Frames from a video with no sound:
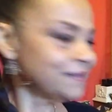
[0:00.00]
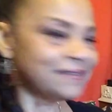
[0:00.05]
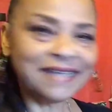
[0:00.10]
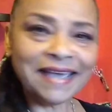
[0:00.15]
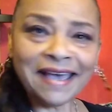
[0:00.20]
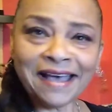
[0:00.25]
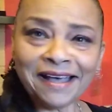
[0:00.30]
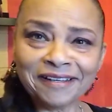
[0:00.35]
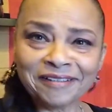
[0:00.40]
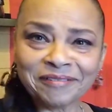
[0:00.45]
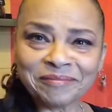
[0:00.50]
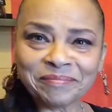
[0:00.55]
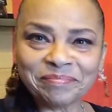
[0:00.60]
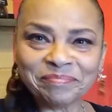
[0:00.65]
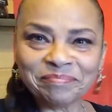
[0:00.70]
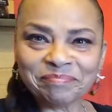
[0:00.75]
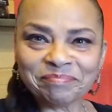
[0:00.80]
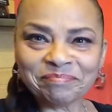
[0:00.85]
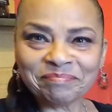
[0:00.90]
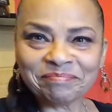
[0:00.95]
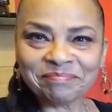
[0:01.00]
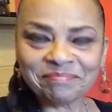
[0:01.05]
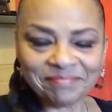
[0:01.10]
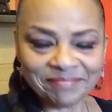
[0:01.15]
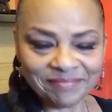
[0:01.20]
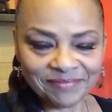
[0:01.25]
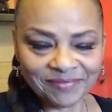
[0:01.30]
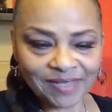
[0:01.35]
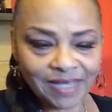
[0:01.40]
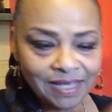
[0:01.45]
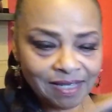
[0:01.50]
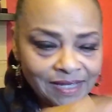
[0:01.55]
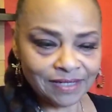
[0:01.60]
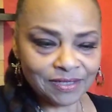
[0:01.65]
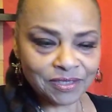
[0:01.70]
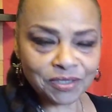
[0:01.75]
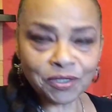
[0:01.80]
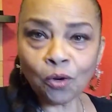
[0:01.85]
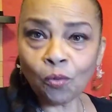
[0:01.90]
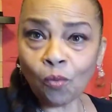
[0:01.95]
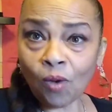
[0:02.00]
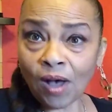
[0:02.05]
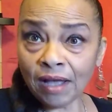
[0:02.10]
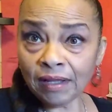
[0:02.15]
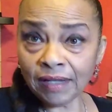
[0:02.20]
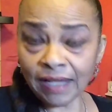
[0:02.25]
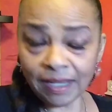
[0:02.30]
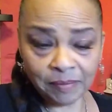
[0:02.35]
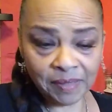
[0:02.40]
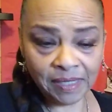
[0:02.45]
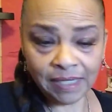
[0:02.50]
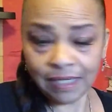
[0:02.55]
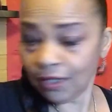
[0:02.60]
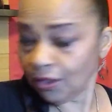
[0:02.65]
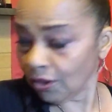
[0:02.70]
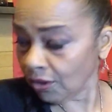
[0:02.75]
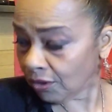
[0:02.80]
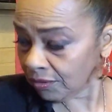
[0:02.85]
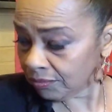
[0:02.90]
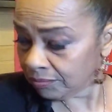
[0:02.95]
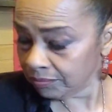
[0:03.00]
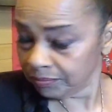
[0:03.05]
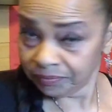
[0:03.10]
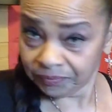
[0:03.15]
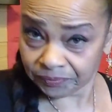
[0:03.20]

Yeah. So while I'm here